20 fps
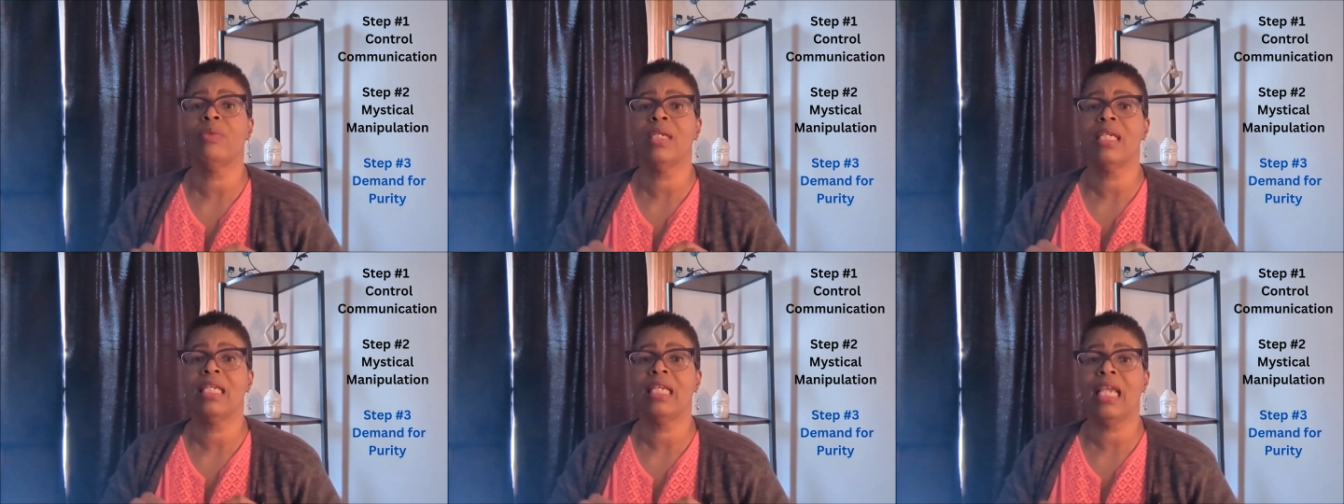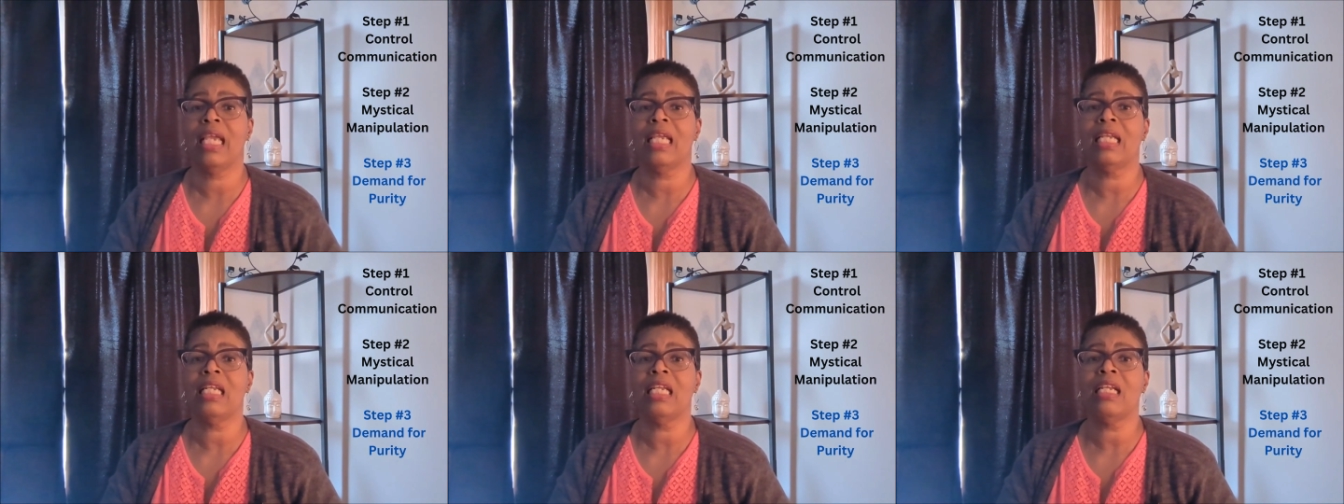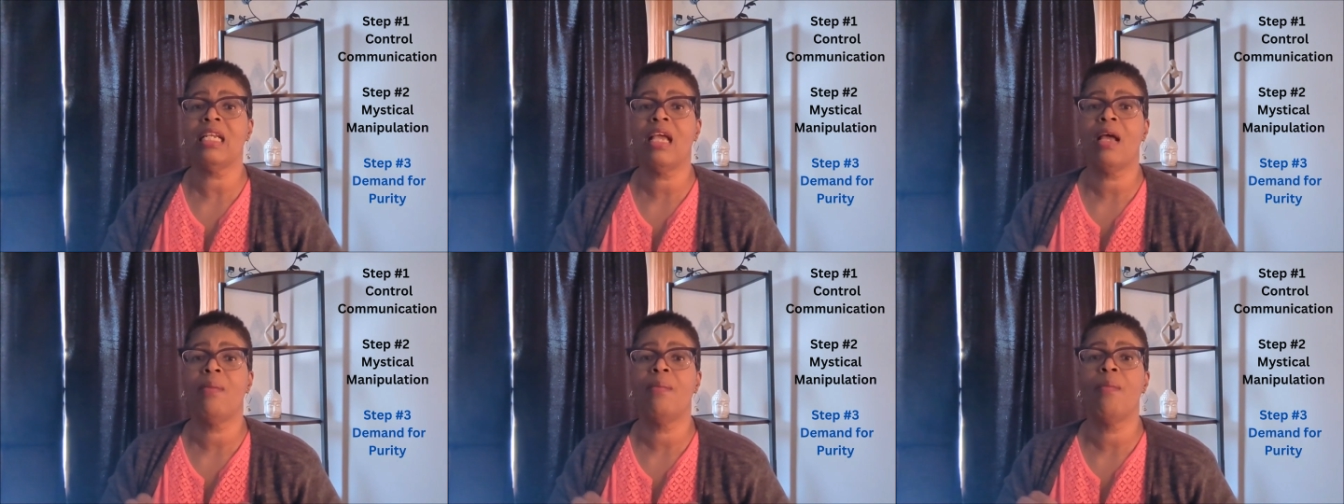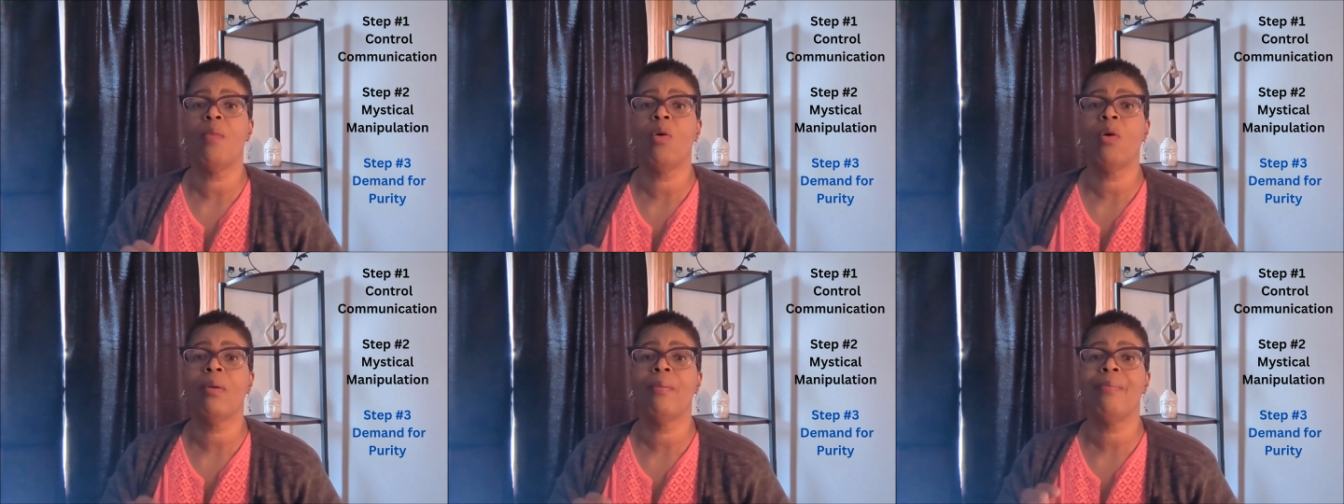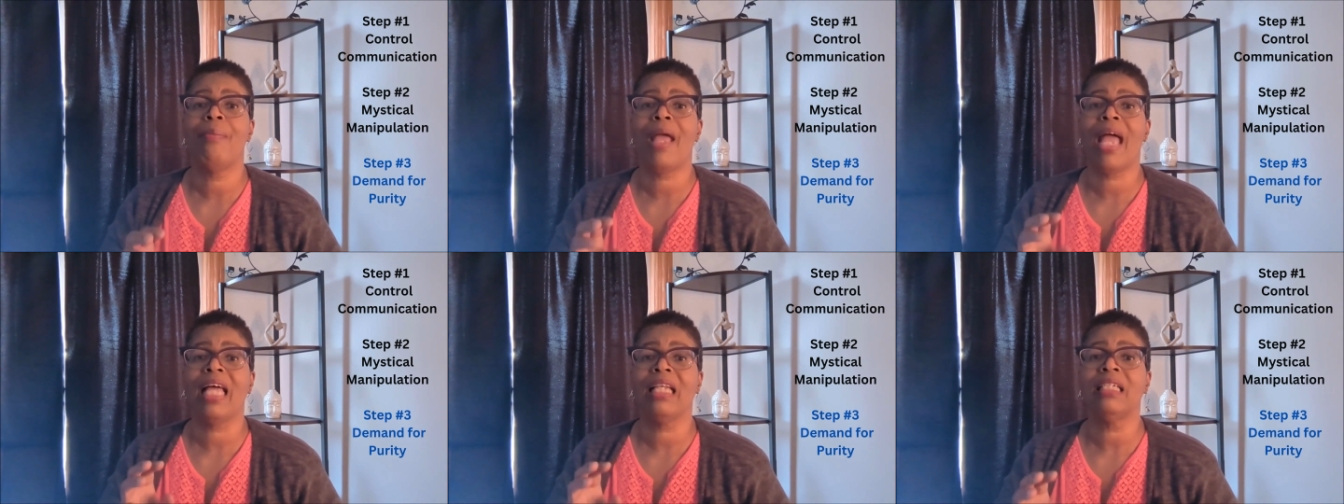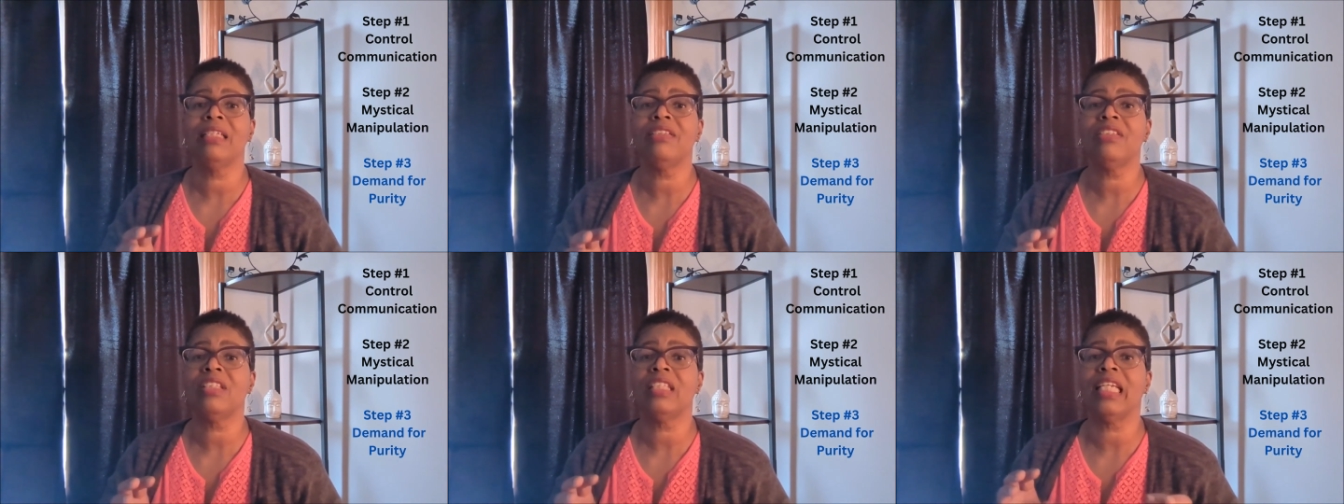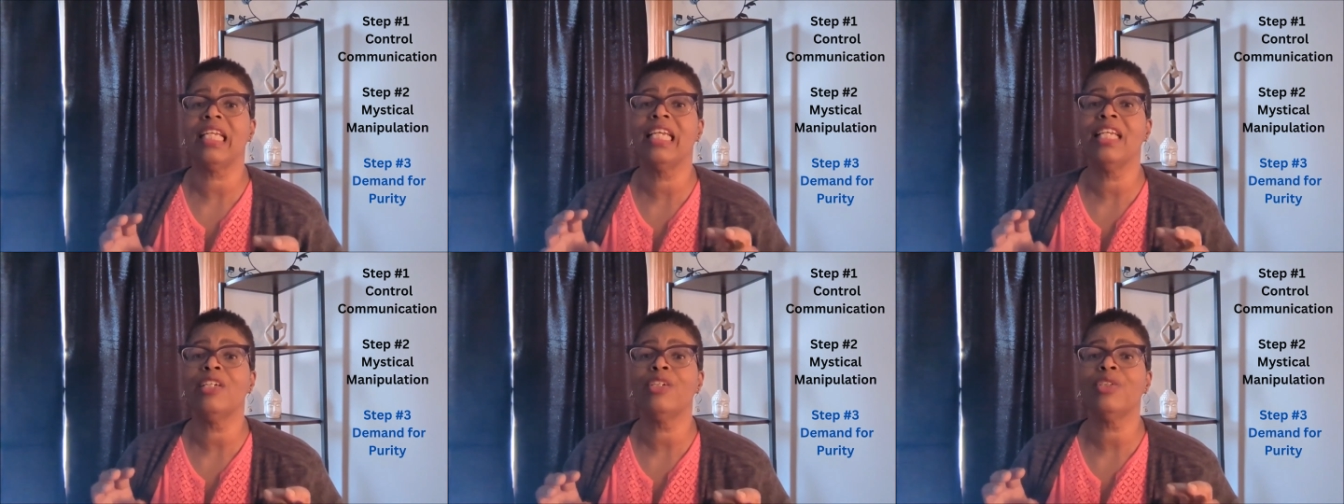regaining a more
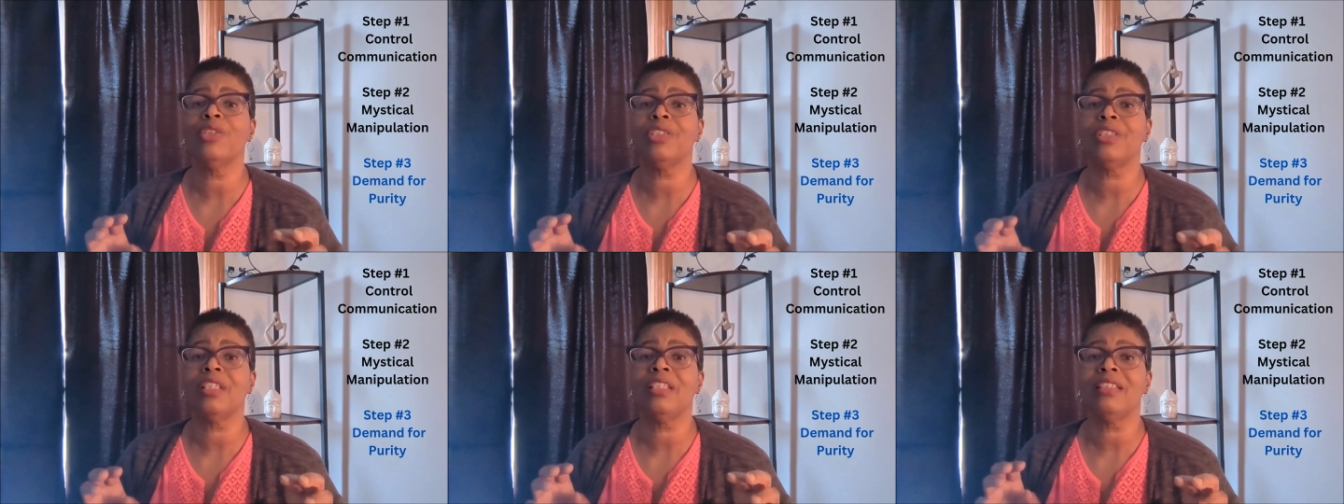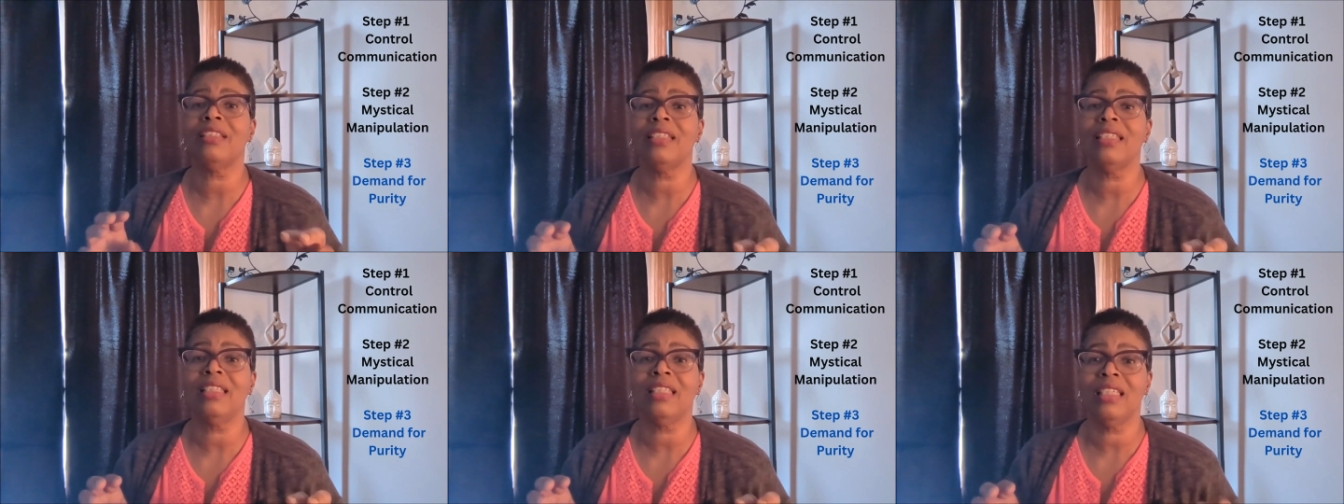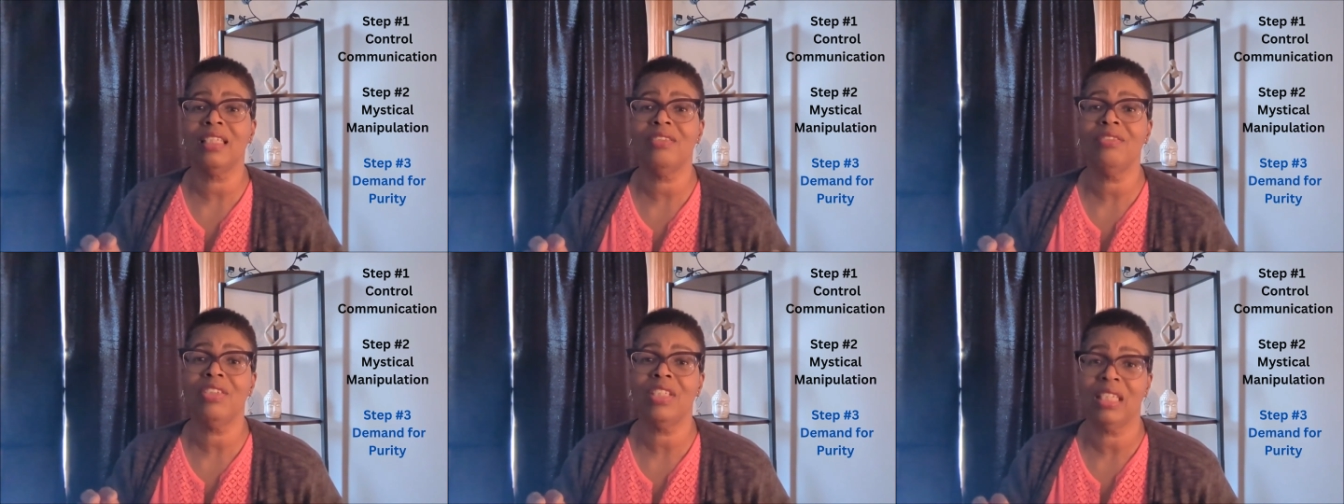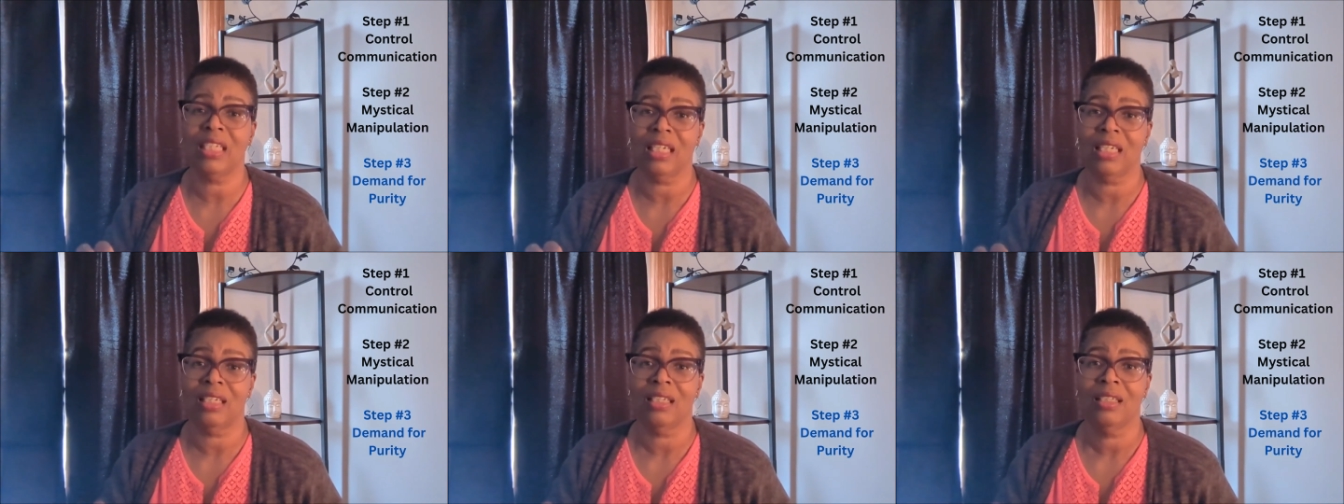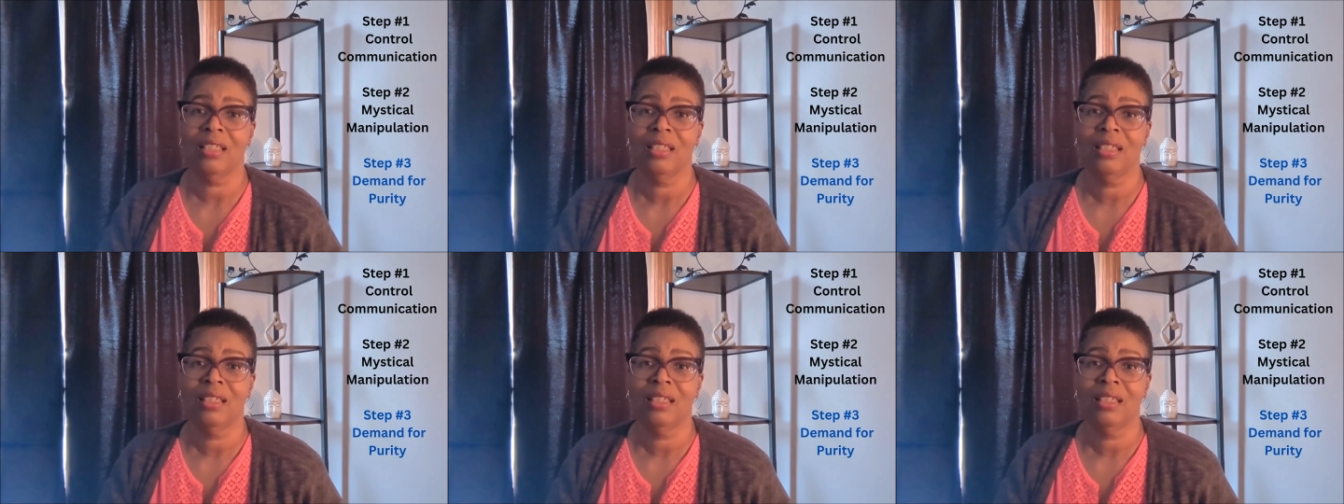balanced inner sensitivity